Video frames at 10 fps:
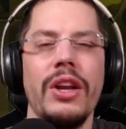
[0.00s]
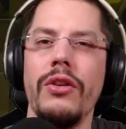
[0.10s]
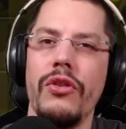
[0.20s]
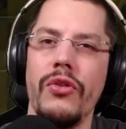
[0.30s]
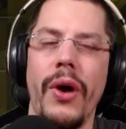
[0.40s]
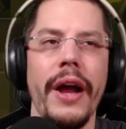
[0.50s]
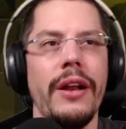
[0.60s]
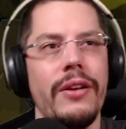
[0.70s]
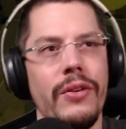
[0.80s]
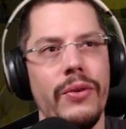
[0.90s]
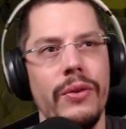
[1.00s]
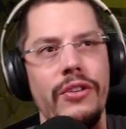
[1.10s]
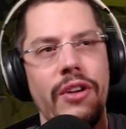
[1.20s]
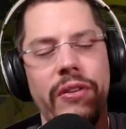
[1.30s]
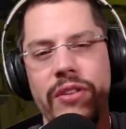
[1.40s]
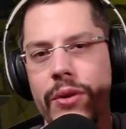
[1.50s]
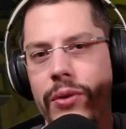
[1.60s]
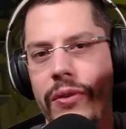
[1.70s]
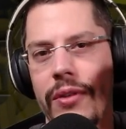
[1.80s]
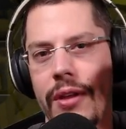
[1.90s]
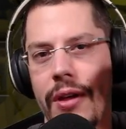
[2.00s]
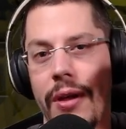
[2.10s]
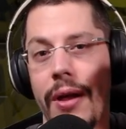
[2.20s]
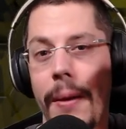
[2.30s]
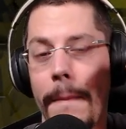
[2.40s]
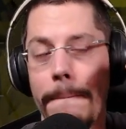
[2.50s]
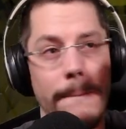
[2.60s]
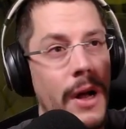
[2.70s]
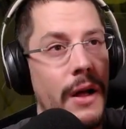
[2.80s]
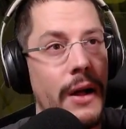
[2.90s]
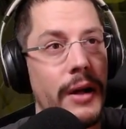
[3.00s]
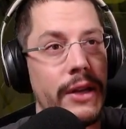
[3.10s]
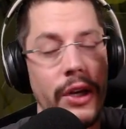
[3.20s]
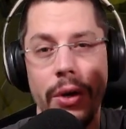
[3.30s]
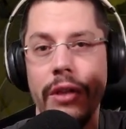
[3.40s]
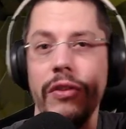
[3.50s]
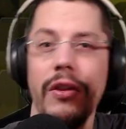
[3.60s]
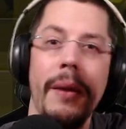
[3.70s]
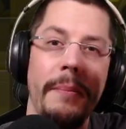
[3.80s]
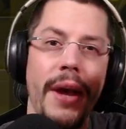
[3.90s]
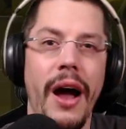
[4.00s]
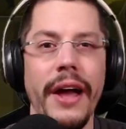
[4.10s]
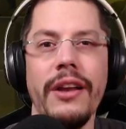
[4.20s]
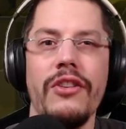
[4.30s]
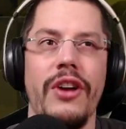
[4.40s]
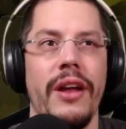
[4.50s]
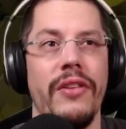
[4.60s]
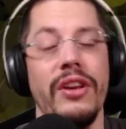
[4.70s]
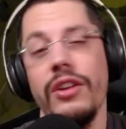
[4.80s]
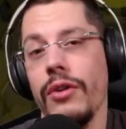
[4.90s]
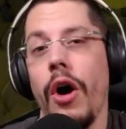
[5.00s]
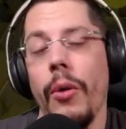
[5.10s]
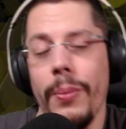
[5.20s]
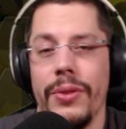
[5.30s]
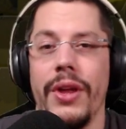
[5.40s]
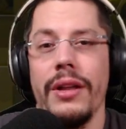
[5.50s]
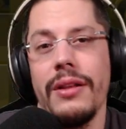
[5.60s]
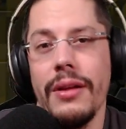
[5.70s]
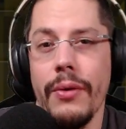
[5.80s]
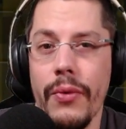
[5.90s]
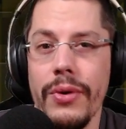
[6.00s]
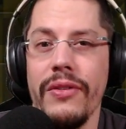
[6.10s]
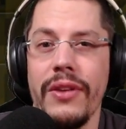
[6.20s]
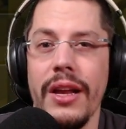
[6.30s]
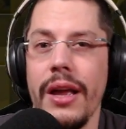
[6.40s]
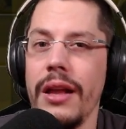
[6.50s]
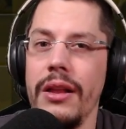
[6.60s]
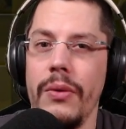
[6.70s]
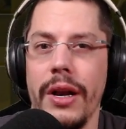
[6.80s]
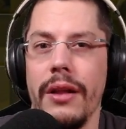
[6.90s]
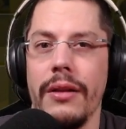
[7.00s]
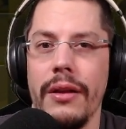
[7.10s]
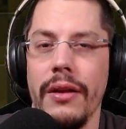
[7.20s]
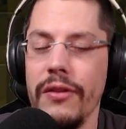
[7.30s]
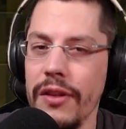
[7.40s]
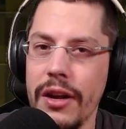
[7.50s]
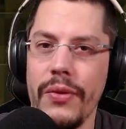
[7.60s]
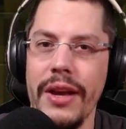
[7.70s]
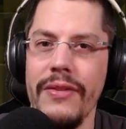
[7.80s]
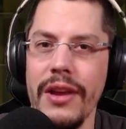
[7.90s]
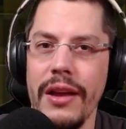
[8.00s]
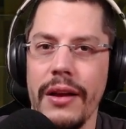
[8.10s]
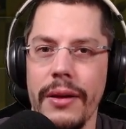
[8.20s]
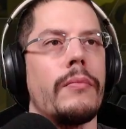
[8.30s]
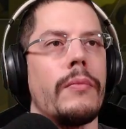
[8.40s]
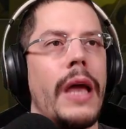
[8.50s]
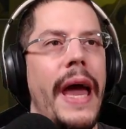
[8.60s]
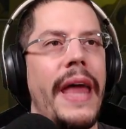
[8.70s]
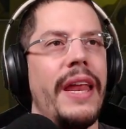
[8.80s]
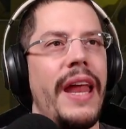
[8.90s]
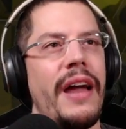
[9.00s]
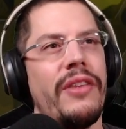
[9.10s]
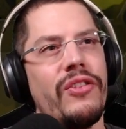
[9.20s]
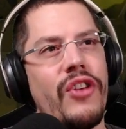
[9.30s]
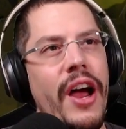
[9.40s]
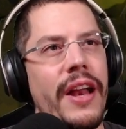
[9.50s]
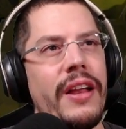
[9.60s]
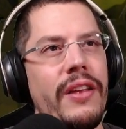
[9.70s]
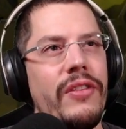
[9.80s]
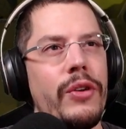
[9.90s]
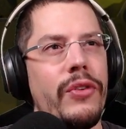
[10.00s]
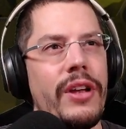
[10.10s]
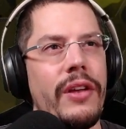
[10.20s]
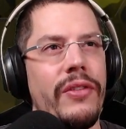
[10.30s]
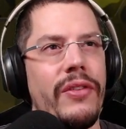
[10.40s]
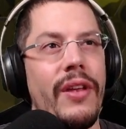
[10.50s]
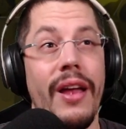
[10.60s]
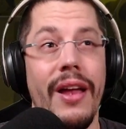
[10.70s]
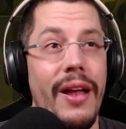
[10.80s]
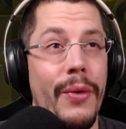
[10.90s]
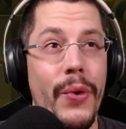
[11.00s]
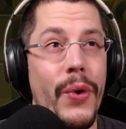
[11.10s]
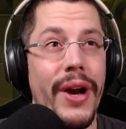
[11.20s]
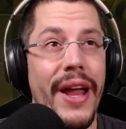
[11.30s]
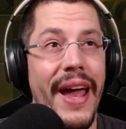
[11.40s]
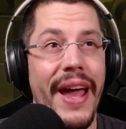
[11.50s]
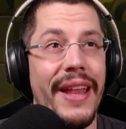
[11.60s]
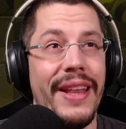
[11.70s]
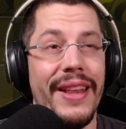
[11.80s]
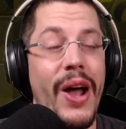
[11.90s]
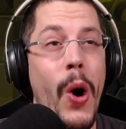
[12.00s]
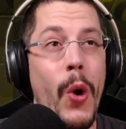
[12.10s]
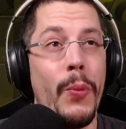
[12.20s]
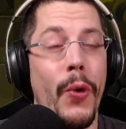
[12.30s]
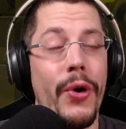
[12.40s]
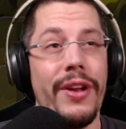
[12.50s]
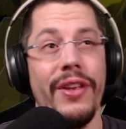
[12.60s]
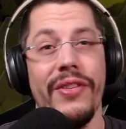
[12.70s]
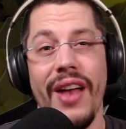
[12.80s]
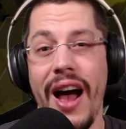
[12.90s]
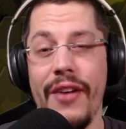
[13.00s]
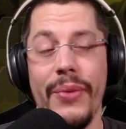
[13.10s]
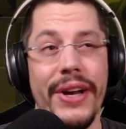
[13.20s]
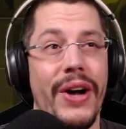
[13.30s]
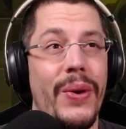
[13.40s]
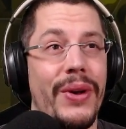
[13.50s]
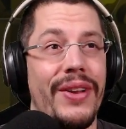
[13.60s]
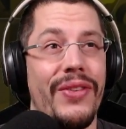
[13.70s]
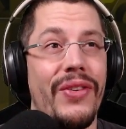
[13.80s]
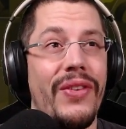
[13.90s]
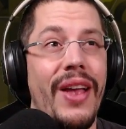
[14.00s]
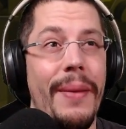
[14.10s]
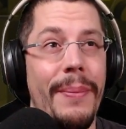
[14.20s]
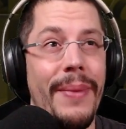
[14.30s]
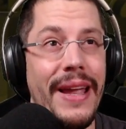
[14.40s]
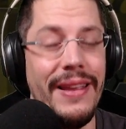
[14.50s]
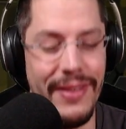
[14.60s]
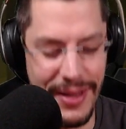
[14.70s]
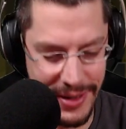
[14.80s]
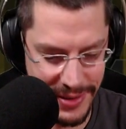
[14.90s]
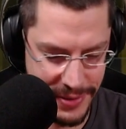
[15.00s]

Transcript: you need to try to just use the units behind the giants. I need to hope that the rune is getting activated. Isn't that crazy? And the next giant is using his rune, and the whole board is halfway down. This is amazing.